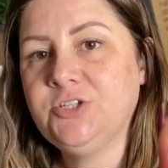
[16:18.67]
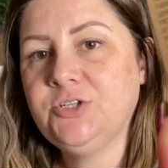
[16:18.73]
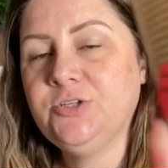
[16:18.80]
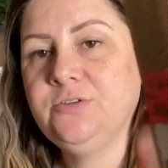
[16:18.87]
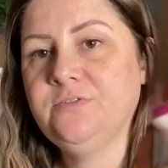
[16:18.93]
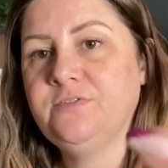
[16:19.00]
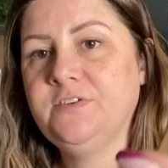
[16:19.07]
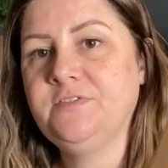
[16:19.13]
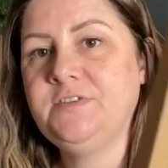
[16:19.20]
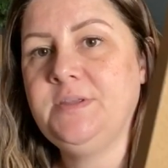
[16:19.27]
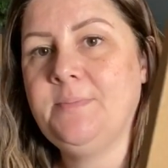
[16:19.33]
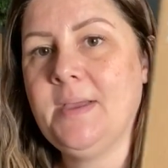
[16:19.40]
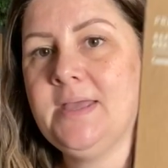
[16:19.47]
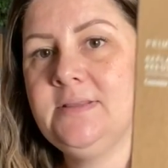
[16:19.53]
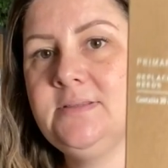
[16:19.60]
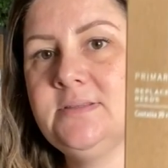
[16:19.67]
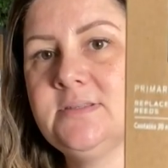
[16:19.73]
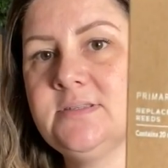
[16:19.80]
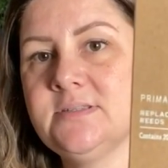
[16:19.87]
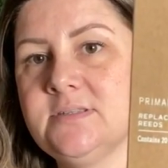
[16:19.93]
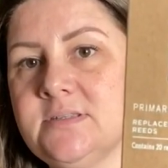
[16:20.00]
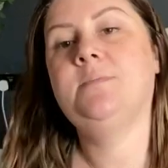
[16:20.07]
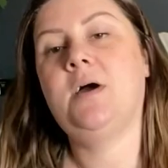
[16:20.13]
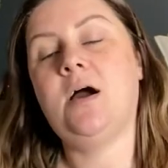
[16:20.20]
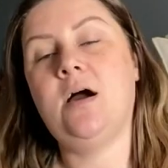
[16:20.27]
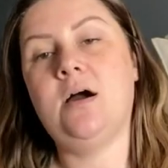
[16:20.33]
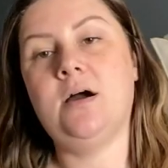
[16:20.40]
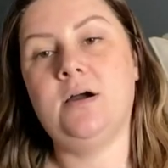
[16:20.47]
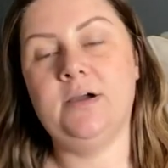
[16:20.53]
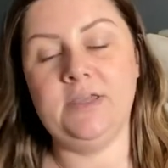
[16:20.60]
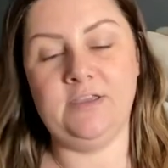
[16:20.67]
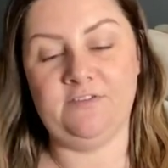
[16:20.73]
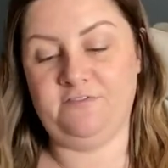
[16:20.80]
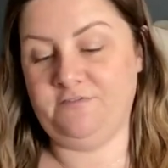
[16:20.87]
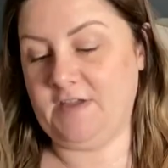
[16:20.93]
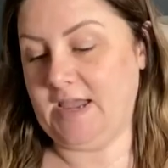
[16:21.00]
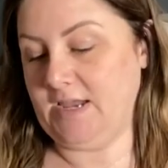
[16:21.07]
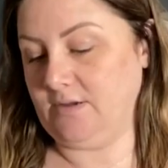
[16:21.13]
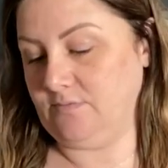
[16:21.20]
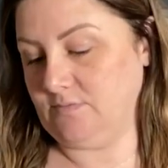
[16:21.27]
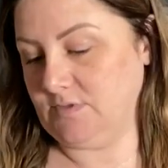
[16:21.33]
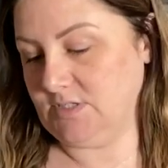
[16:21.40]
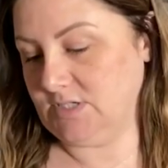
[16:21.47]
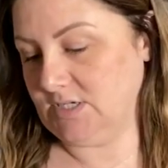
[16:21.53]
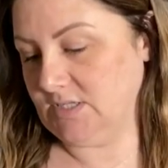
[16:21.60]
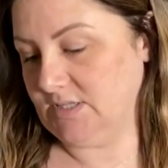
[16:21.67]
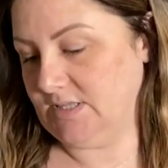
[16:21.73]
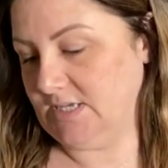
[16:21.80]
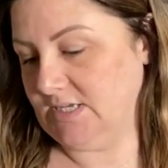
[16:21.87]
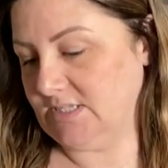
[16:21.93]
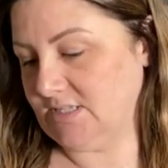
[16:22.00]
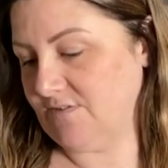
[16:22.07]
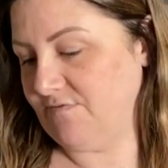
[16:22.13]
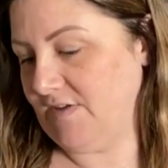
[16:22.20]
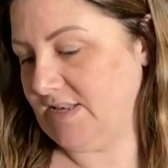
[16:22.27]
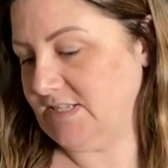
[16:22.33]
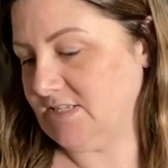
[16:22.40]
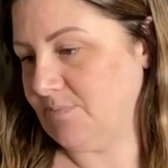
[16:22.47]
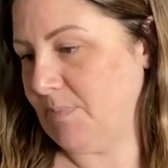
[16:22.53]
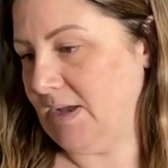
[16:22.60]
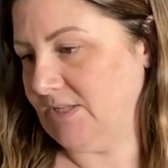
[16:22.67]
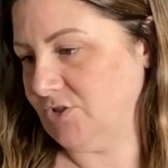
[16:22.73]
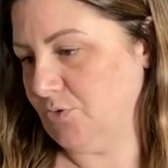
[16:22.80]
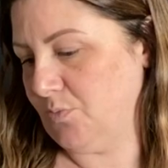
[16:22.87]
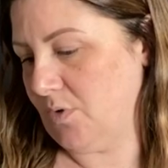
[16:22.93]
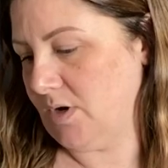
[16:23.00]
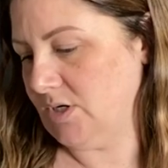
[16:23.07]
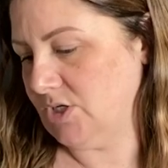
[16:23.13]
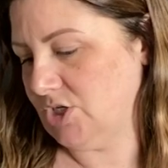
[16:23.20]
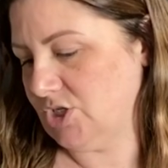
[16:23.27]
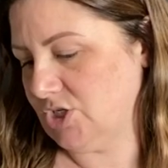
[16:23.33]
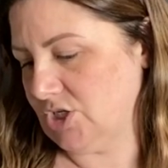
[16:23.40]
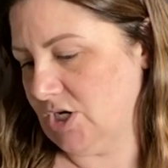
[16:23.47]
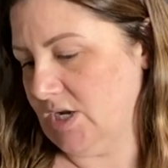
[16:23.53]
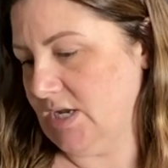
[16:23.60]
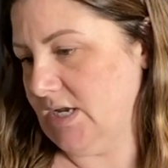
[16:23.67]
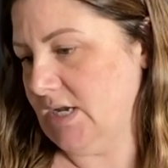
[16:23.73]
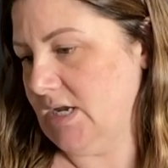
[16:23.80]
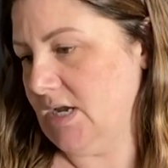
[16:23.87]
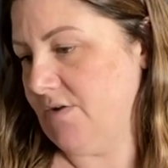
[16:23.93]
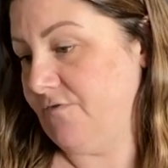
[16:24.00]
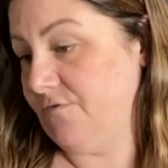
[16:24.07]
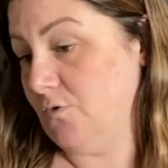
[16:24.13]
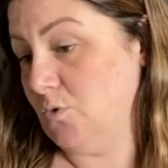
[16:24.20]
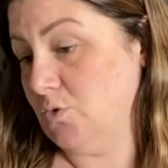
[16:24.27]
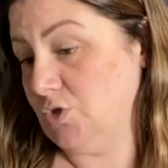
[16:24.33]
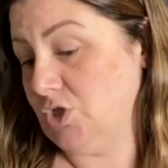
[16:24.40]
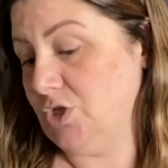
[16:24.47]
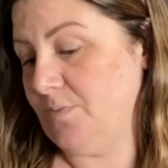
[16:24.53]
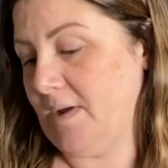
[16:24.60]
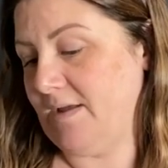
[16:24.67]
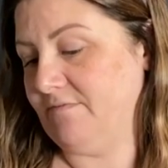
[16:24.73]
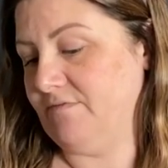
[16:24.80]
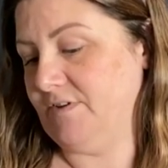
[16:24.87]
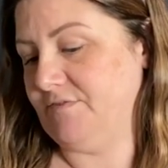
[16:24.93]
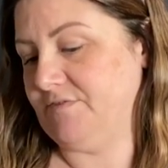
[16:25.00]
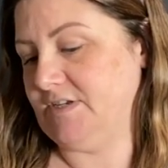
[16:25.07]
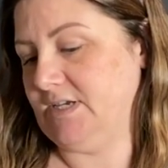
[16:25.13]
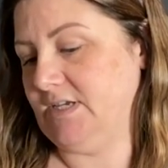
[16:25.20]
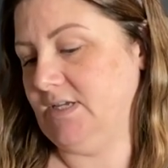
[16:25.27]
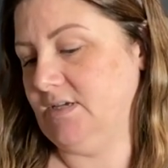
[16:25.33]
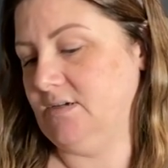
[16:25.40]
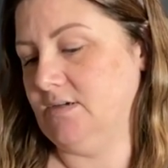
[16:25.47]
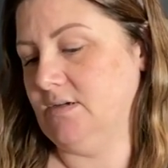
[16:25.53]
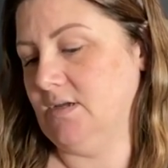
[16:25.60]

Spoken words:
to 50 pence. I found this vent paddle brush for £2.50